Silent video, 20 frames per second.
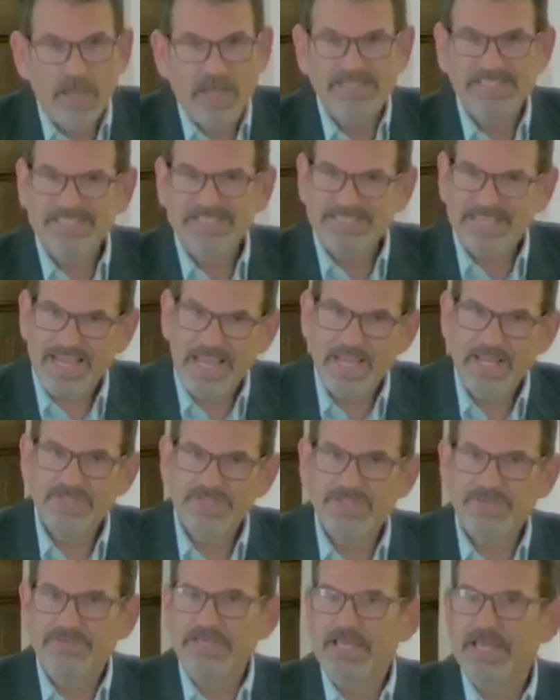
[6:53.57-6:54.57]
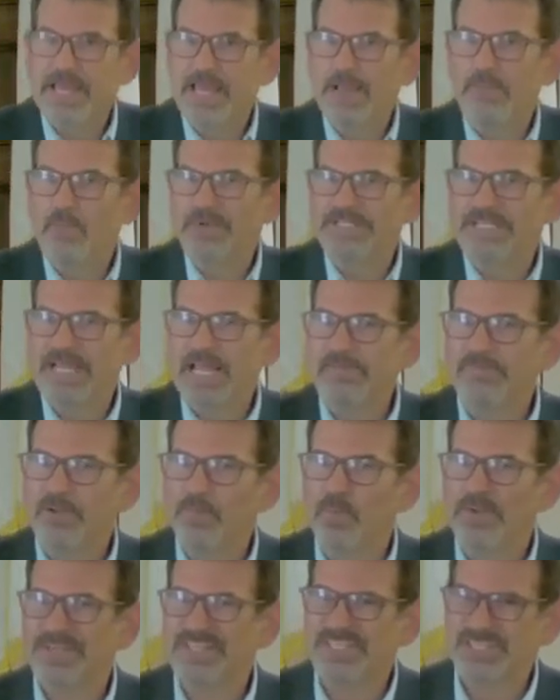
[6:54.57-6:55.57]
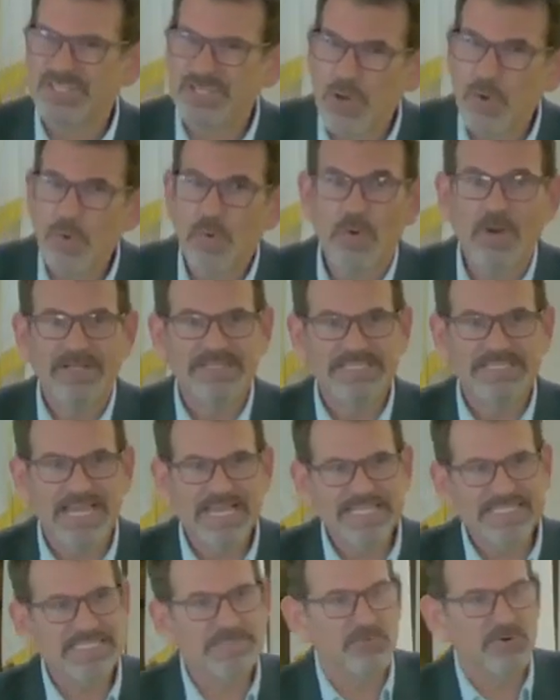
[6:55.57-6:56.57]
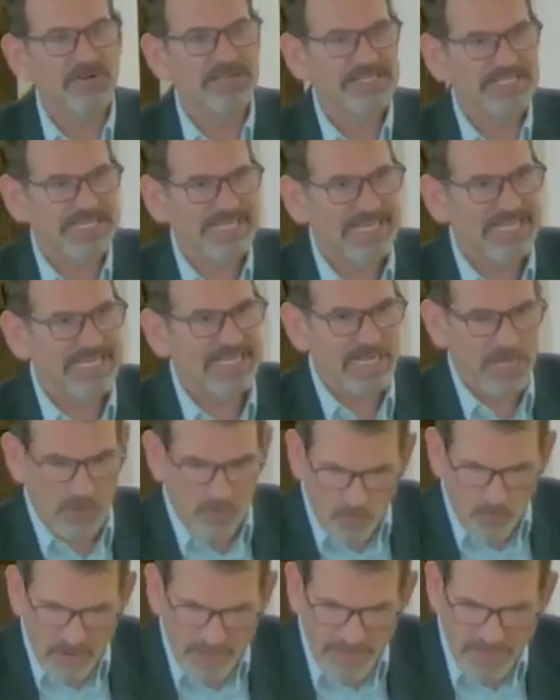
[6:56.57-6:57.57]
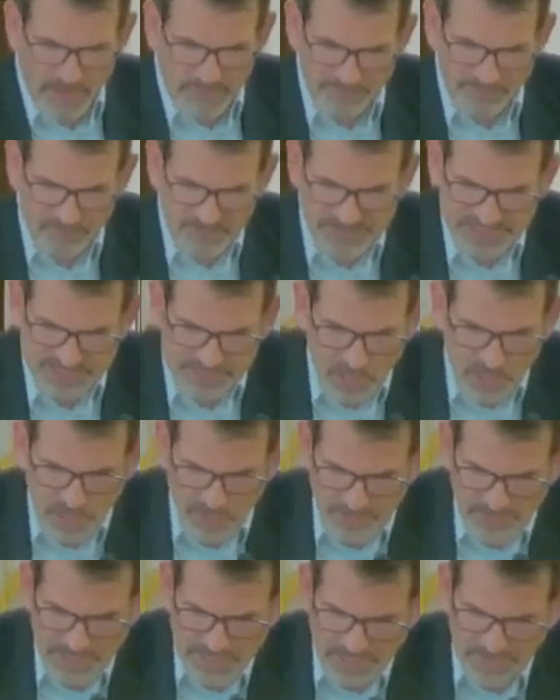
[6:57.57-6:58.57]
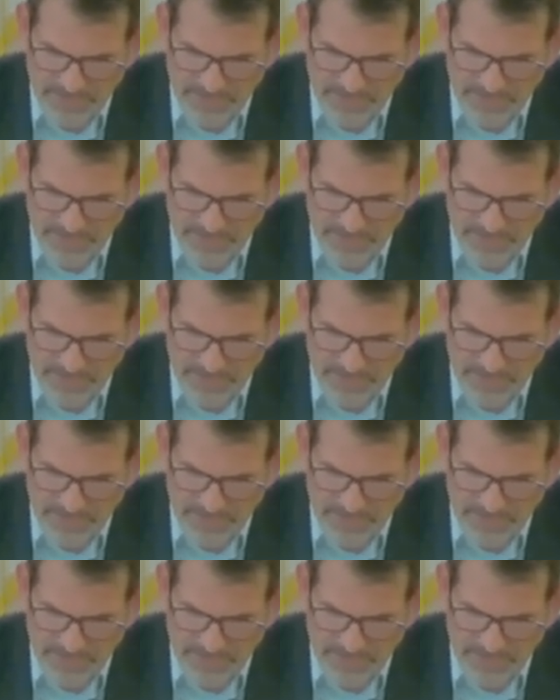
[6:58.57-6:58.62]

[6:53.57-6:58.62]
stage of the game where David was so desperate to get away from Saul that he